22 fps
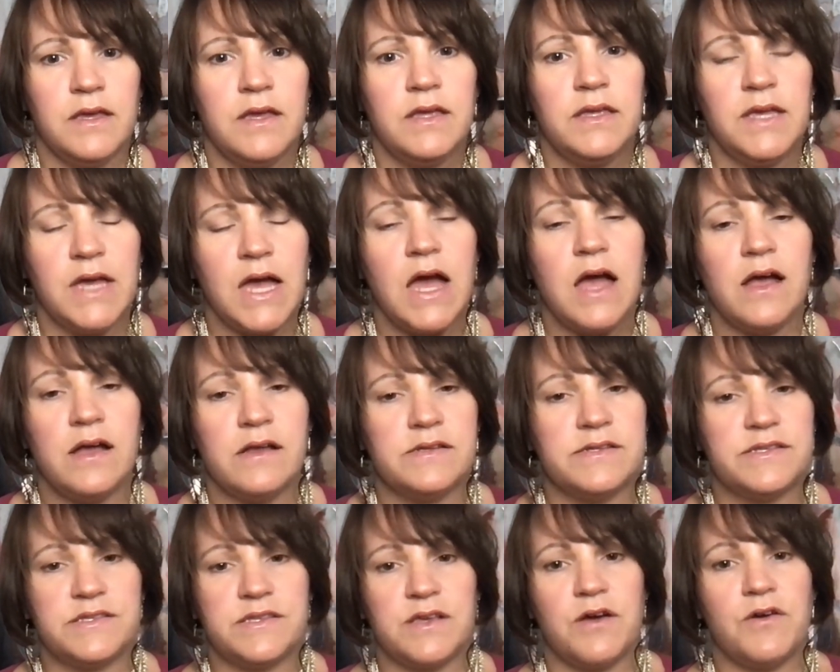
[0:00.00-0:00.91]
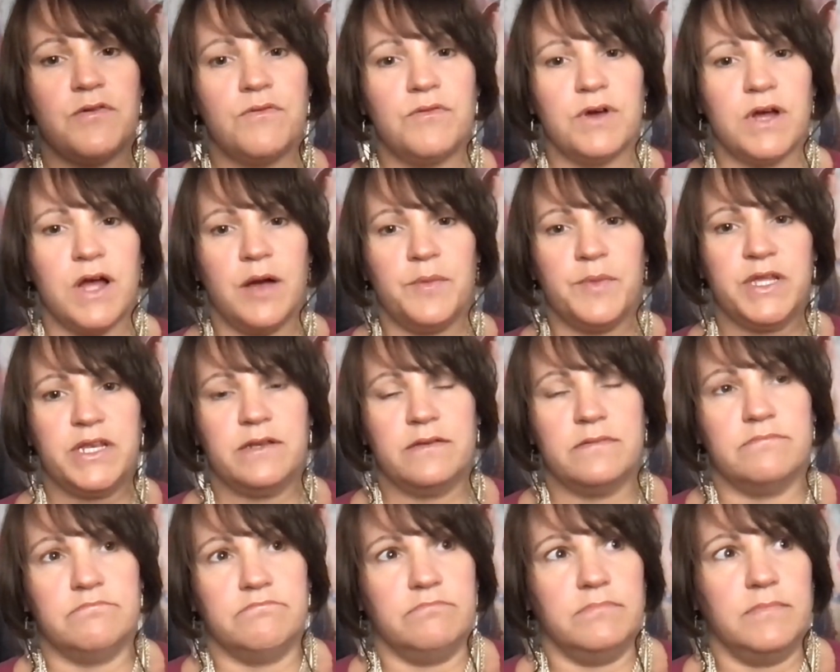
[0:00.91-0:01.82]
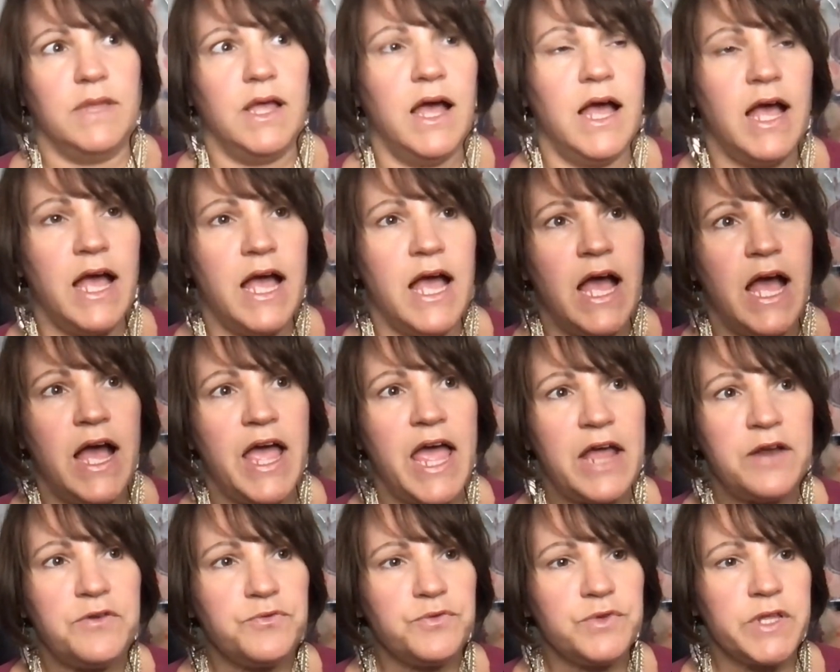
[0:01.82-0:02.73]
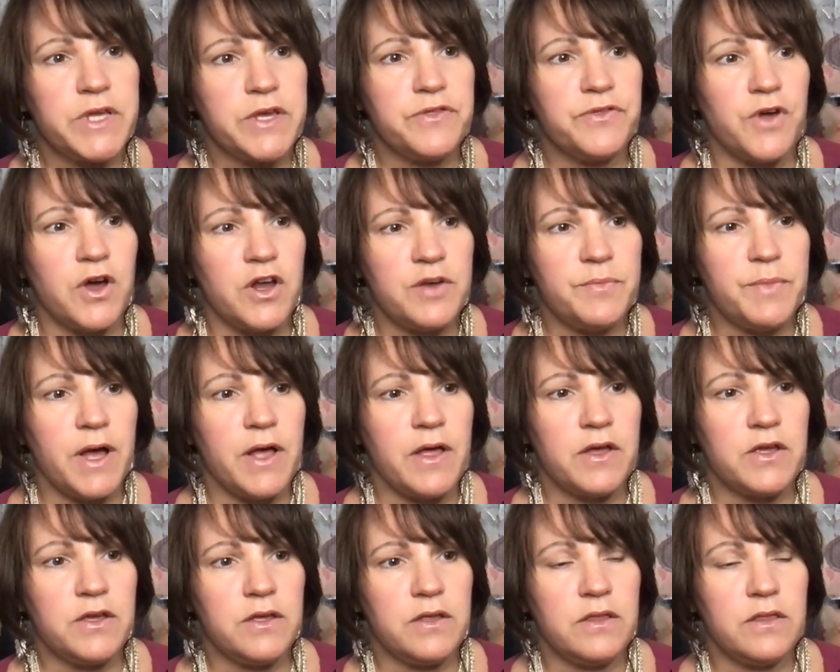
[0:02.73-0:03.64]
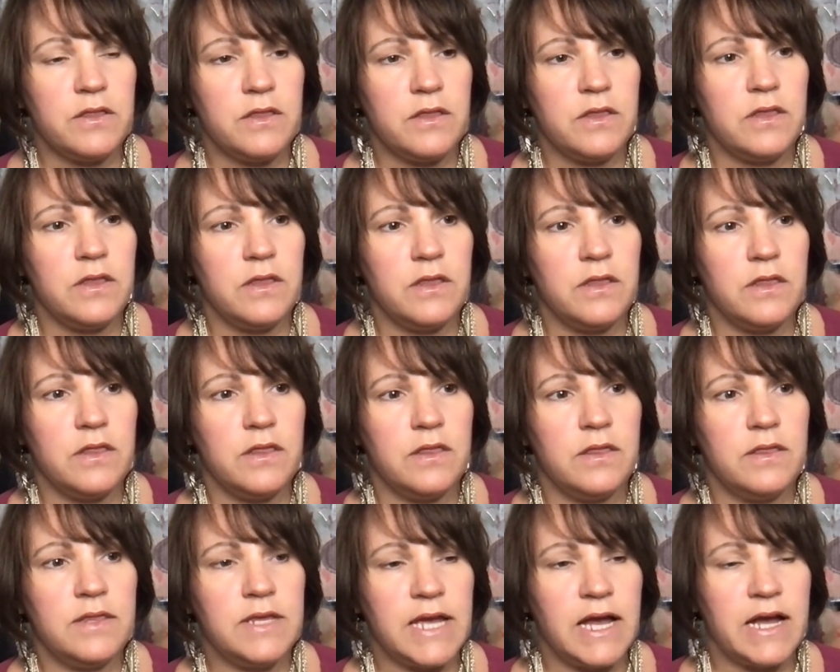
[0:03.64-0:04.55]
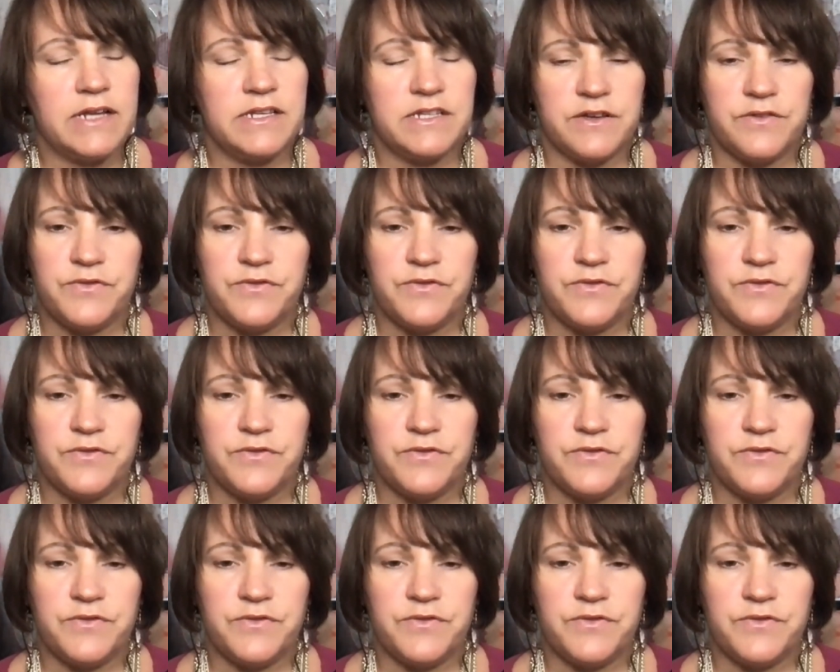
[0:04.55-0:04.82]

Yeah. So, I mean, I hadn't really thought about the idea